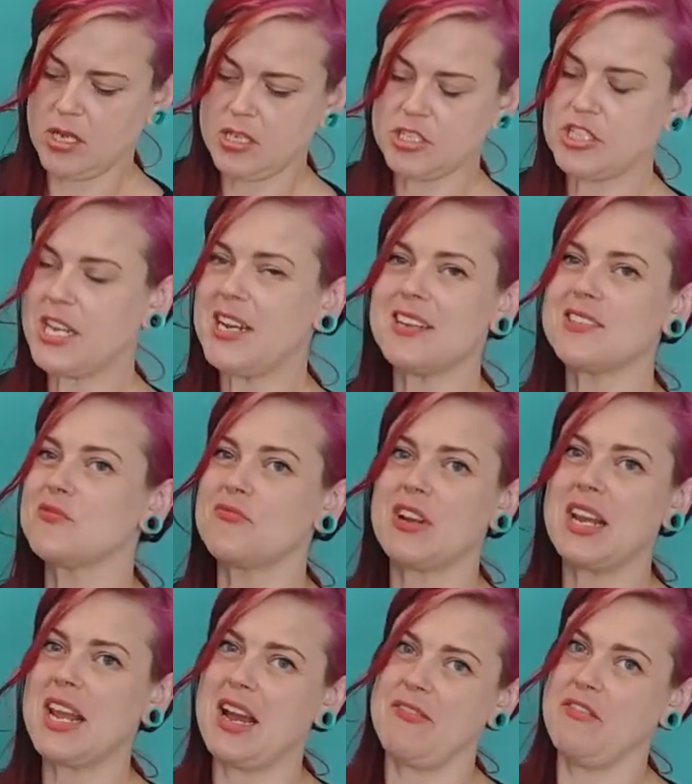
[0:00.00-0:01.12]
Sheila doesn't
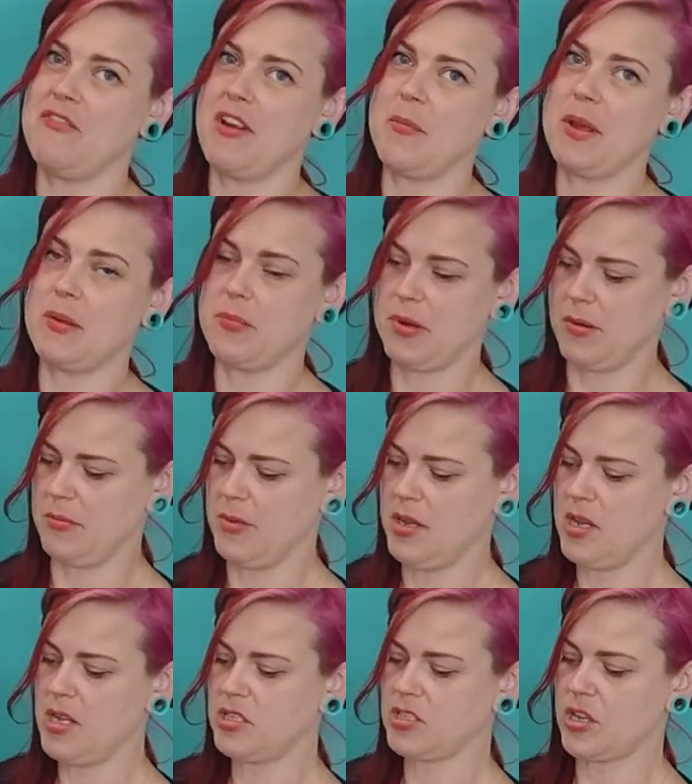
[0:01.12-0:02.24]
really have a very big bum,
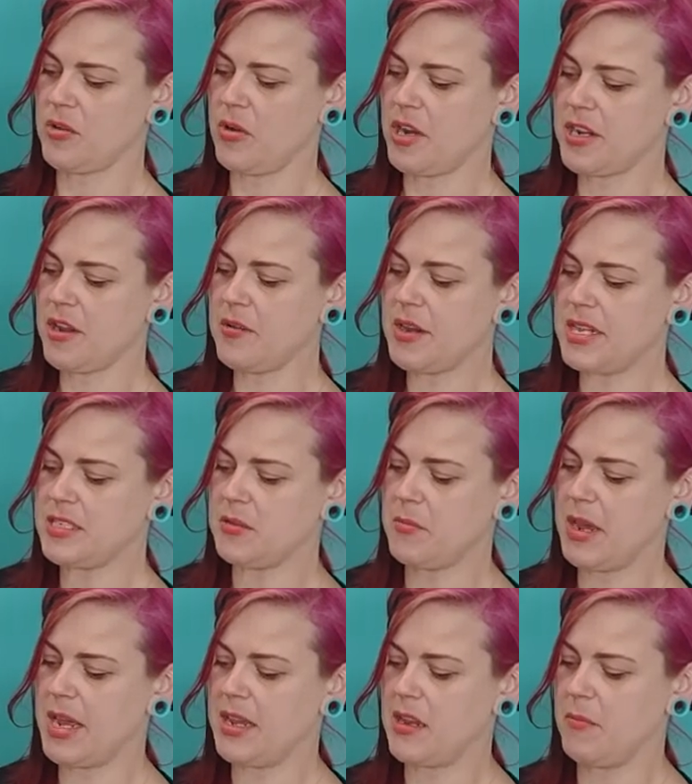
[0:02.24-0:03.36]
so I don't need to
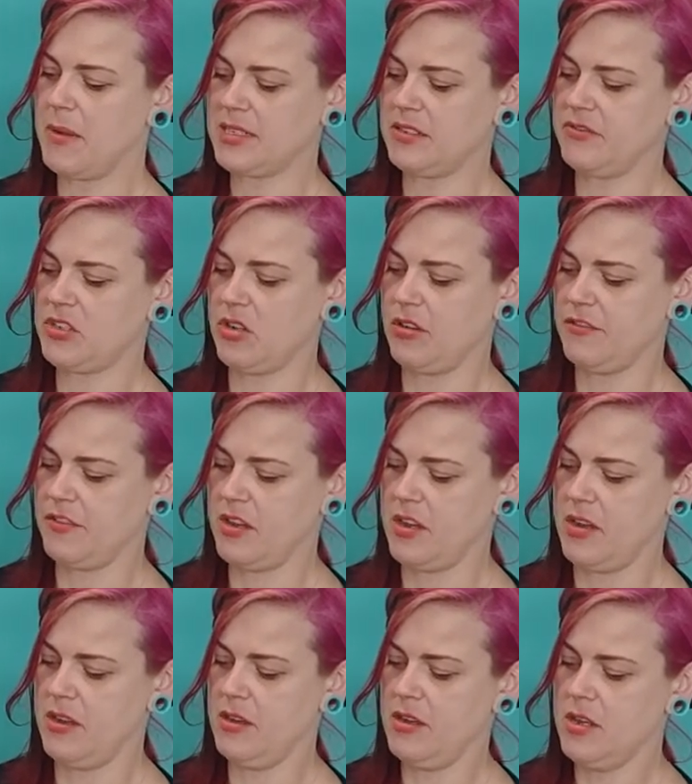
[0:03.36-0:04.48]
make a massive dart for her.